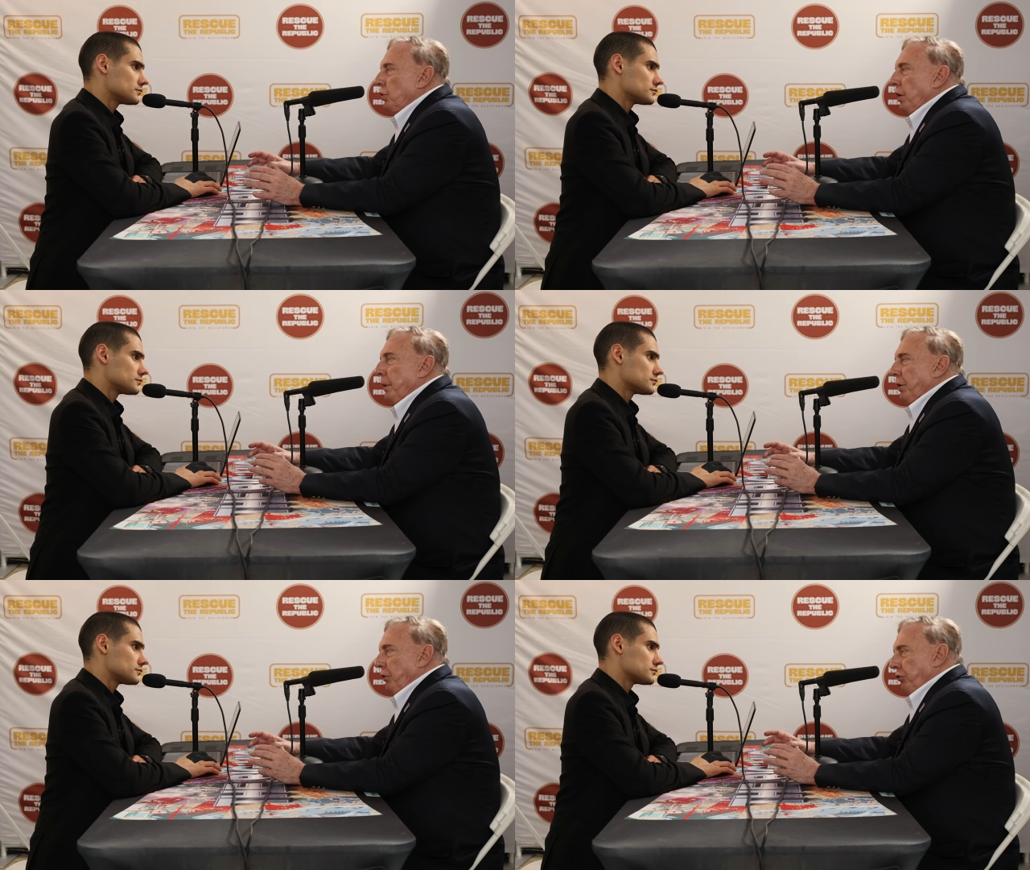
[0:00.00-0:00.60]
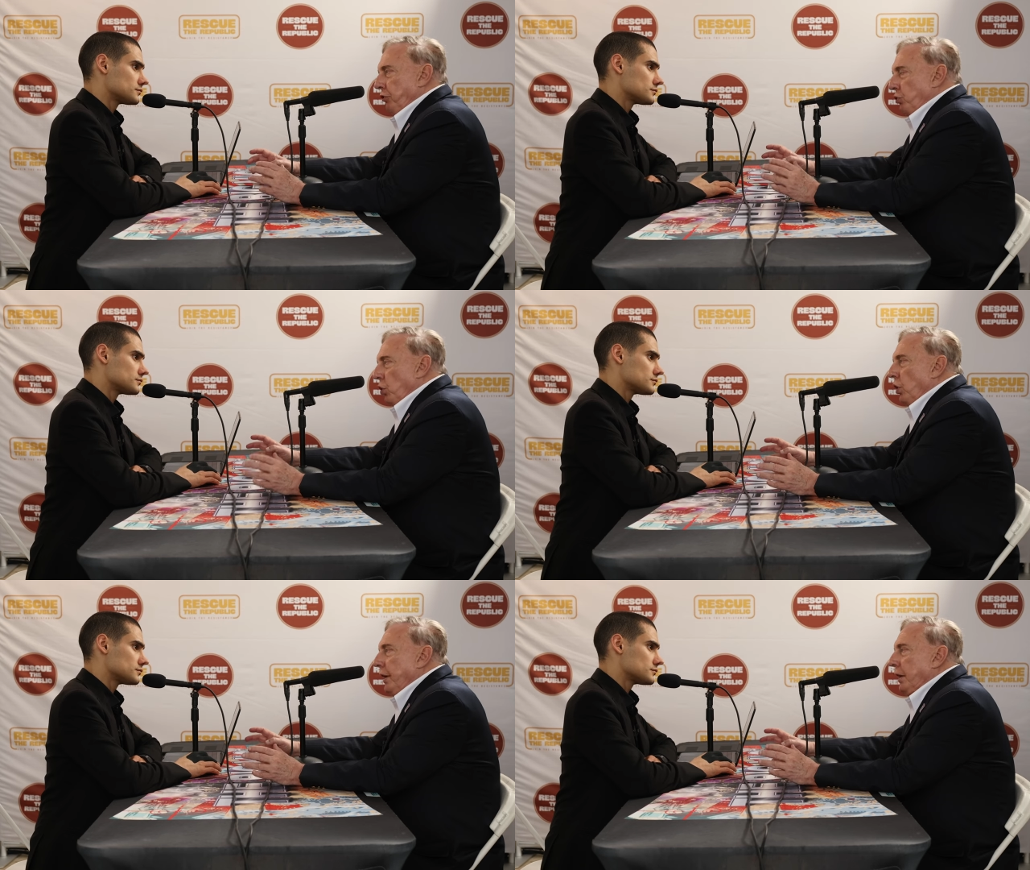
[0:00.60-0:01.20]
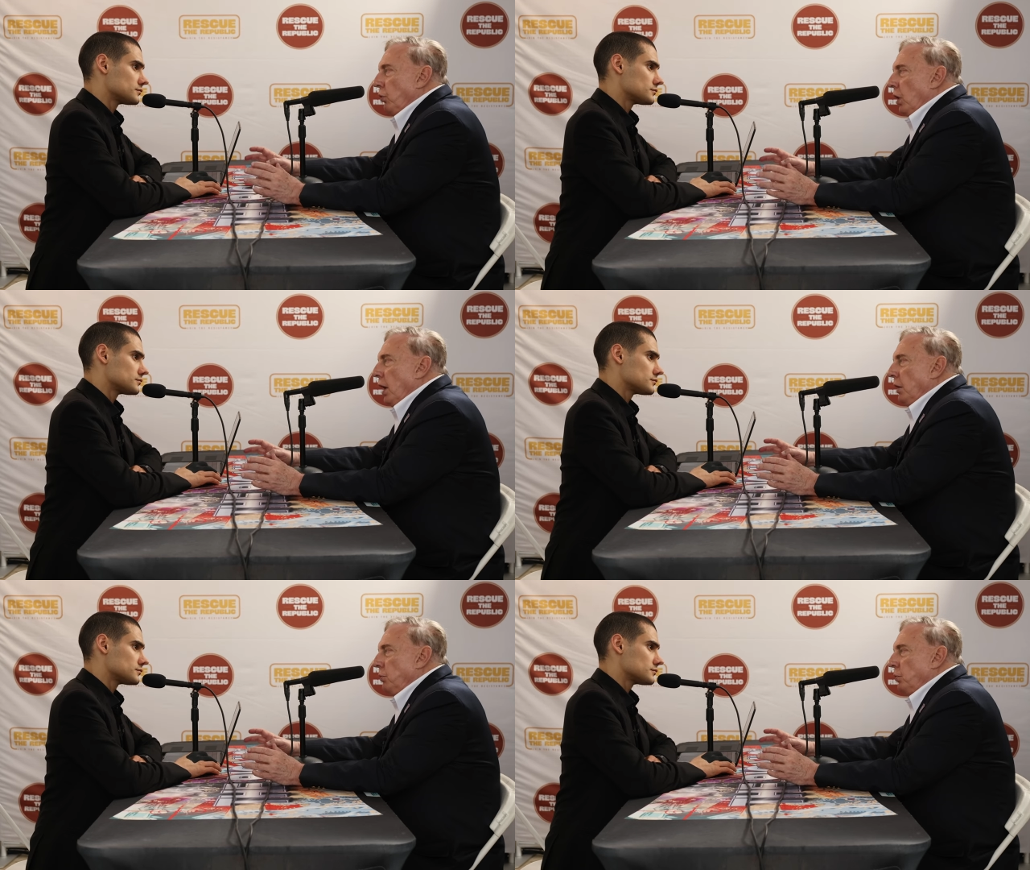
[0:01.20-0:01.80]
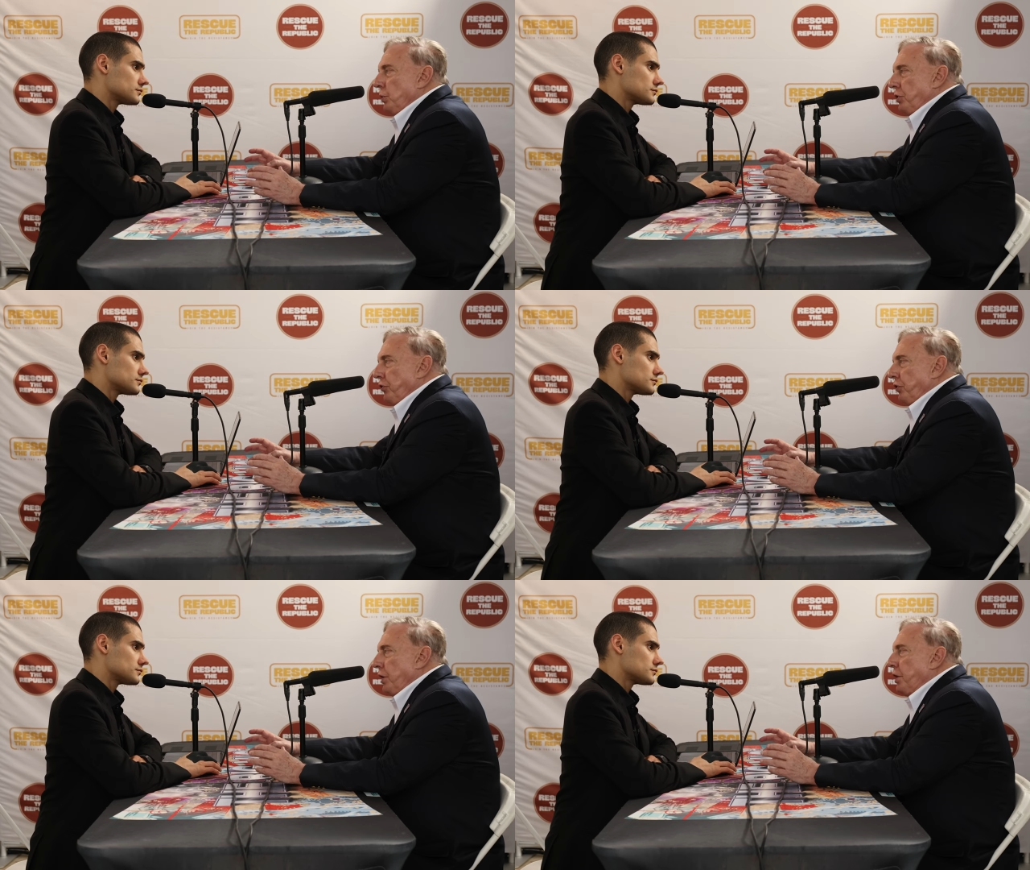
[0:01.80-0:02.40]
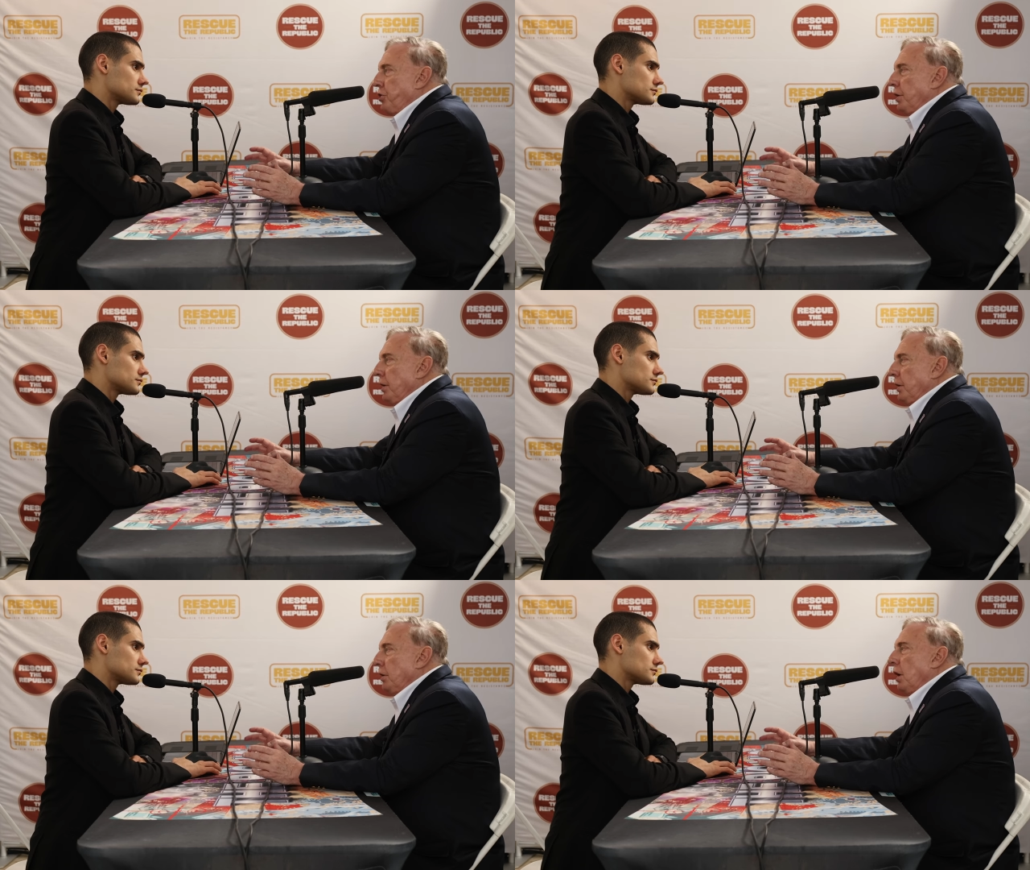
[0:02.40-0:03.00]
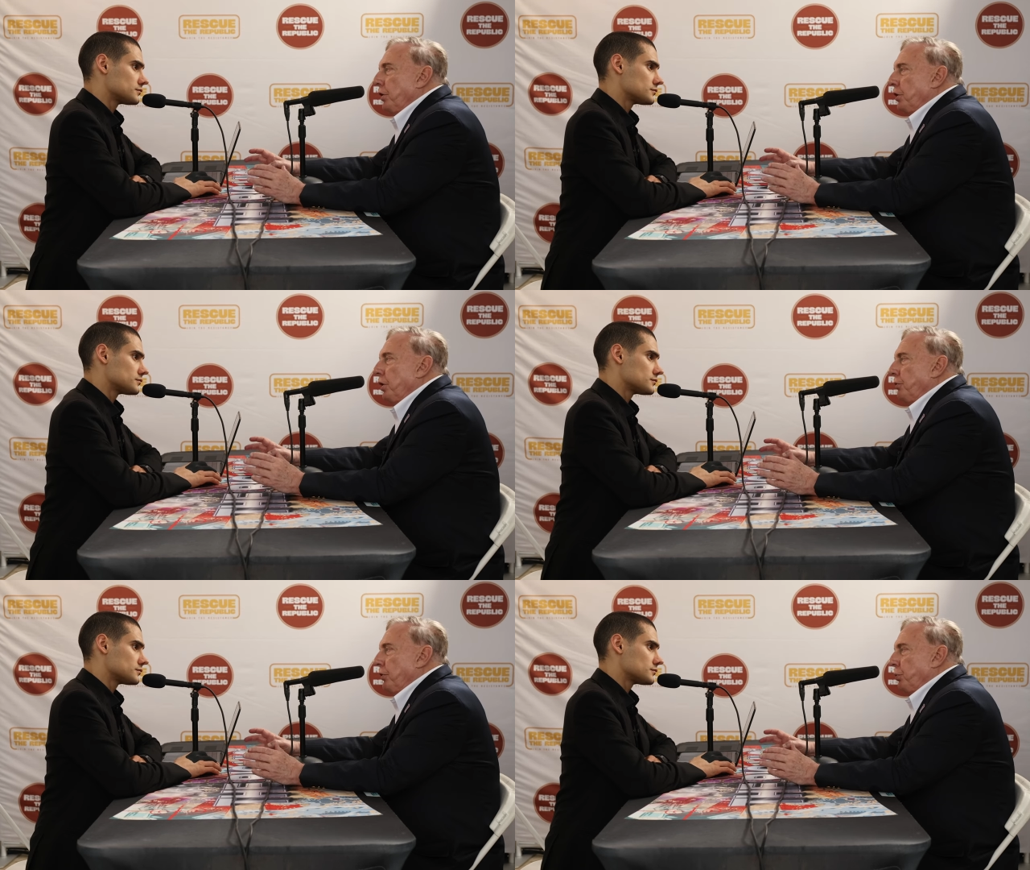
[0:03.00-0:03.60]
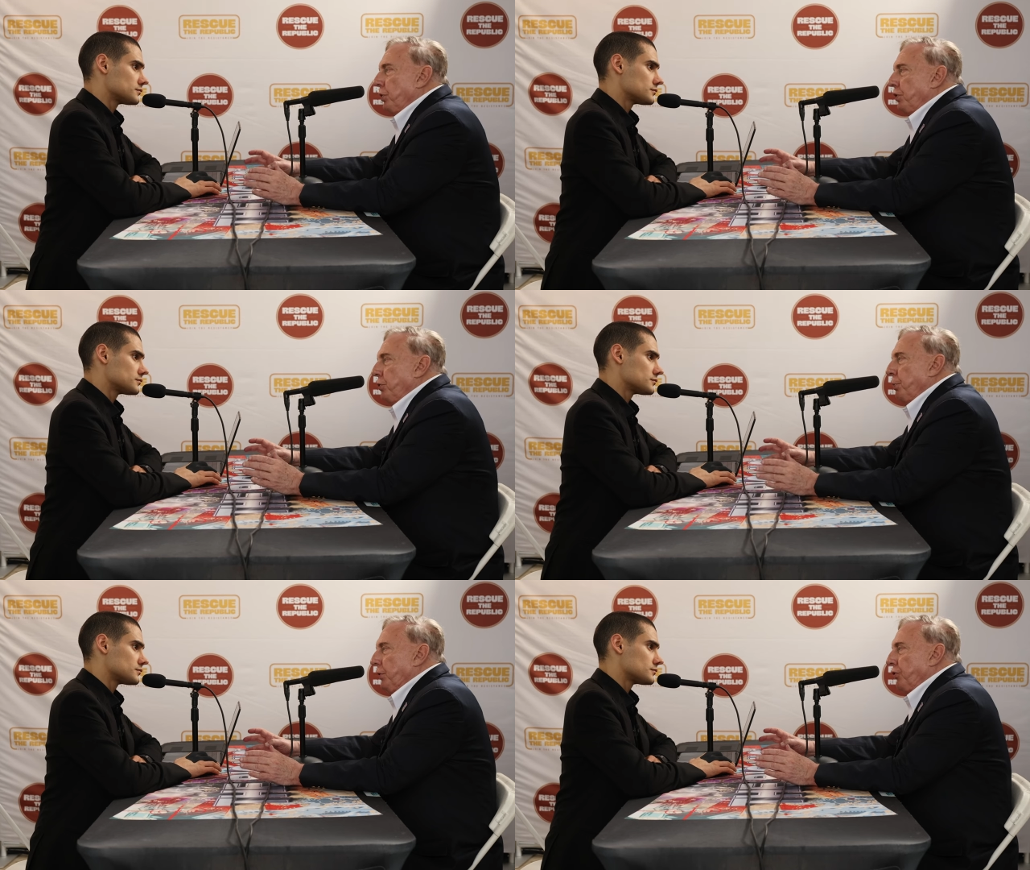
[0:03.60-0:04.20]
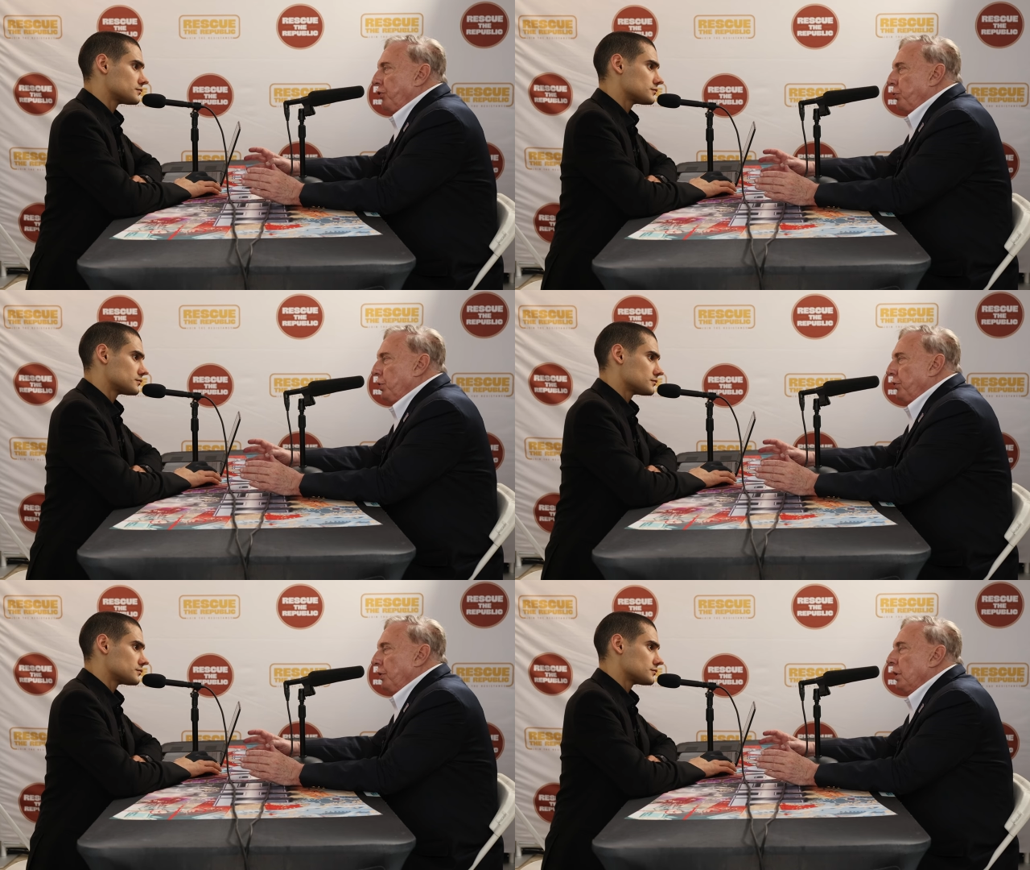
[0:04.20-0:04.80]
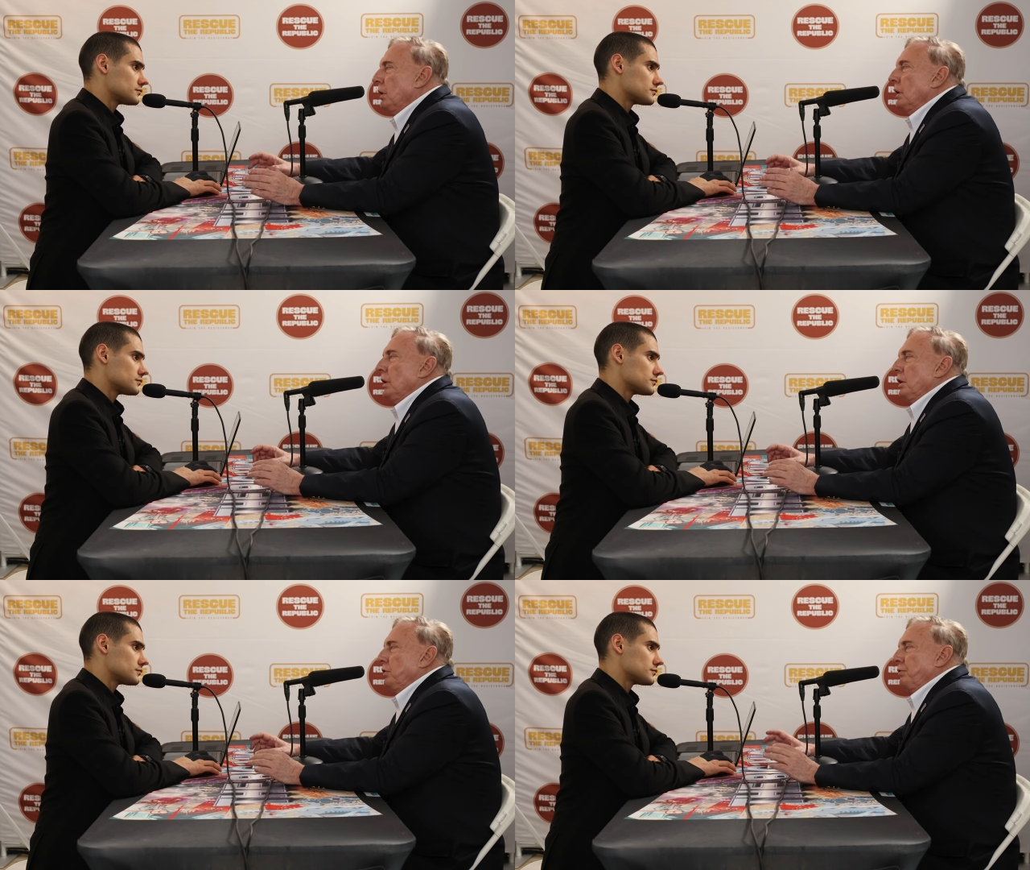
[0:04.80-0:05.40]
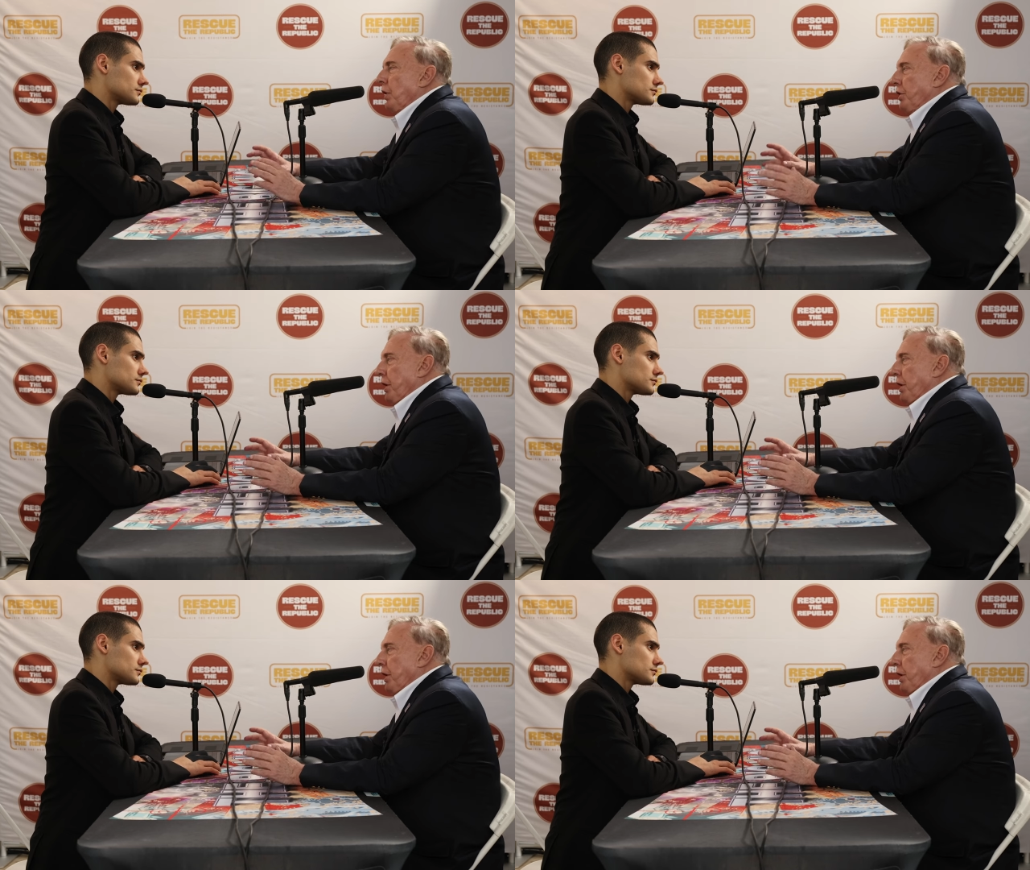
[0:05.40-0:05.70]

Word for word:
Speaker 1: talking about destroying Iran, which is a nation that other countries want to do business with. It's very